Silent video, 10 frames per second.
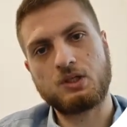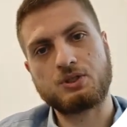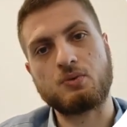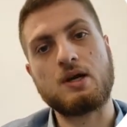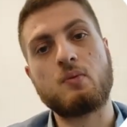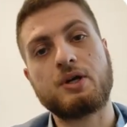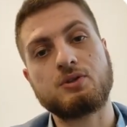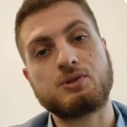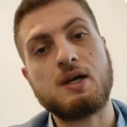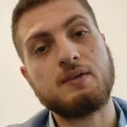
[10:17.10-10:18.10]
So now we
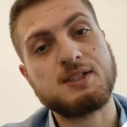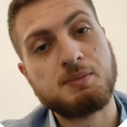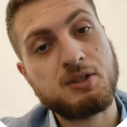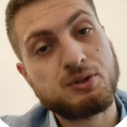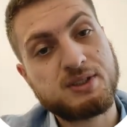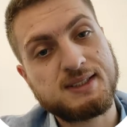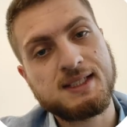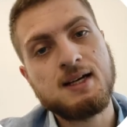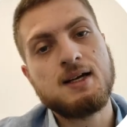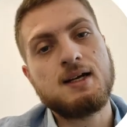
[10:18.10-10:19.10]
construct these matrices
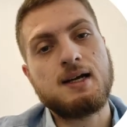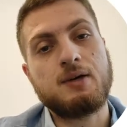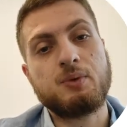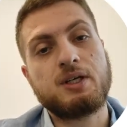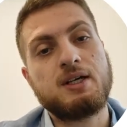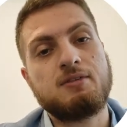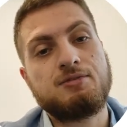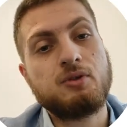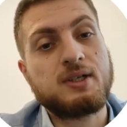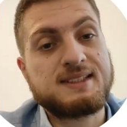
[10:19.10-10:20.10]
and we give a
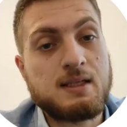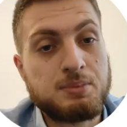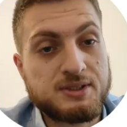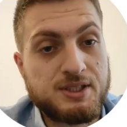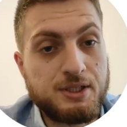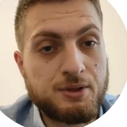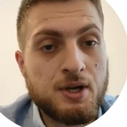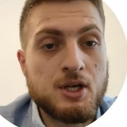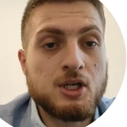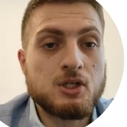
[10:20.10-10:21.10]
few examples here.
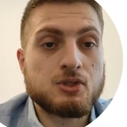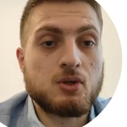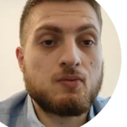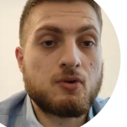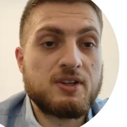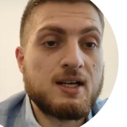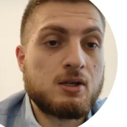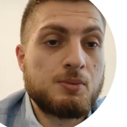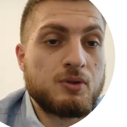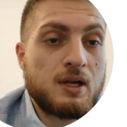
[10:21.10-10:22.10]
So for the
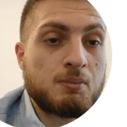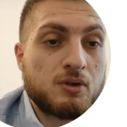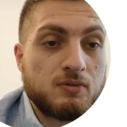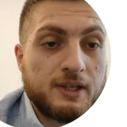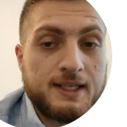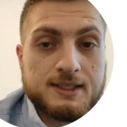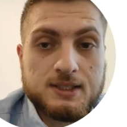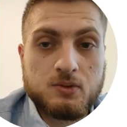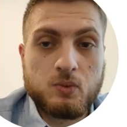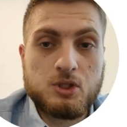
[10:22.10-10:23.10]
attribute number of
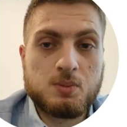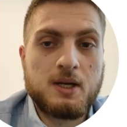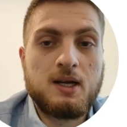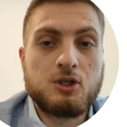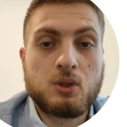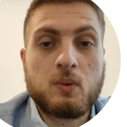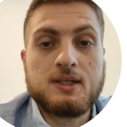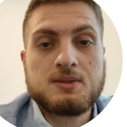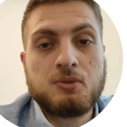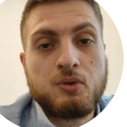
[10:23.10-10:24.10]
lanes, which is by nature
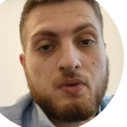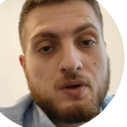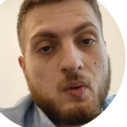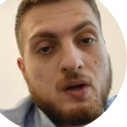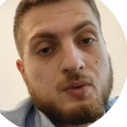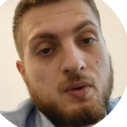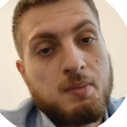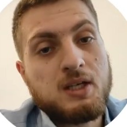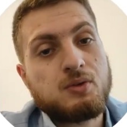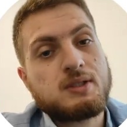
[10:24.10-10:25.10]
quite smooth, the ground truth
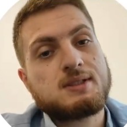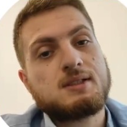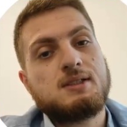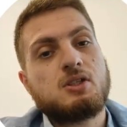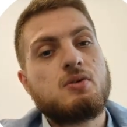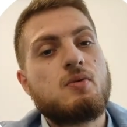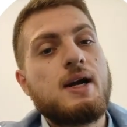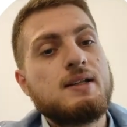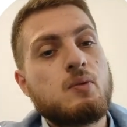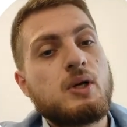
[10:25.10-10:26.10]
matrix is on the
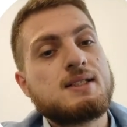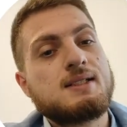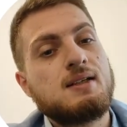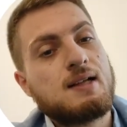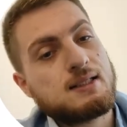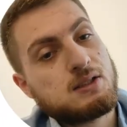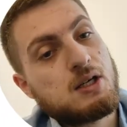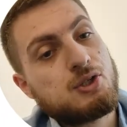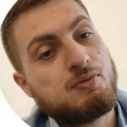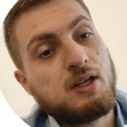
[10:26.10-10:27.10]
right, and we can see it has
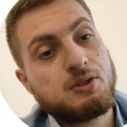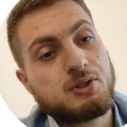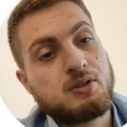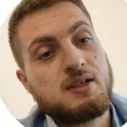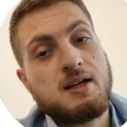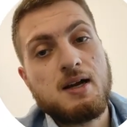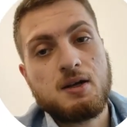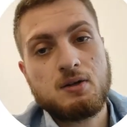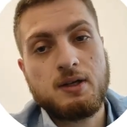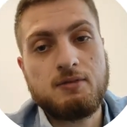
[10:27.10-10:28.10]
large values on the
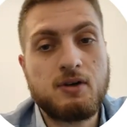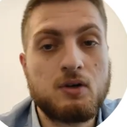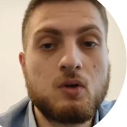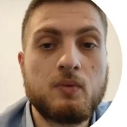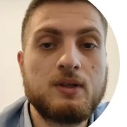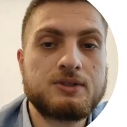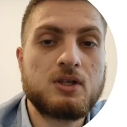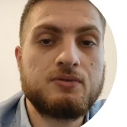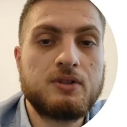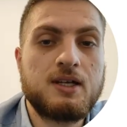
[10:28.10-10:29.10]
diagonal and very low values
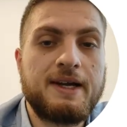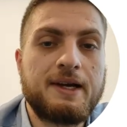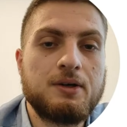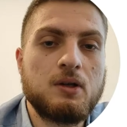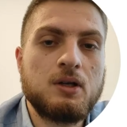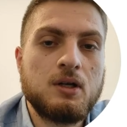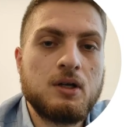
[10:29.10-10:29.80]
off the diagonal.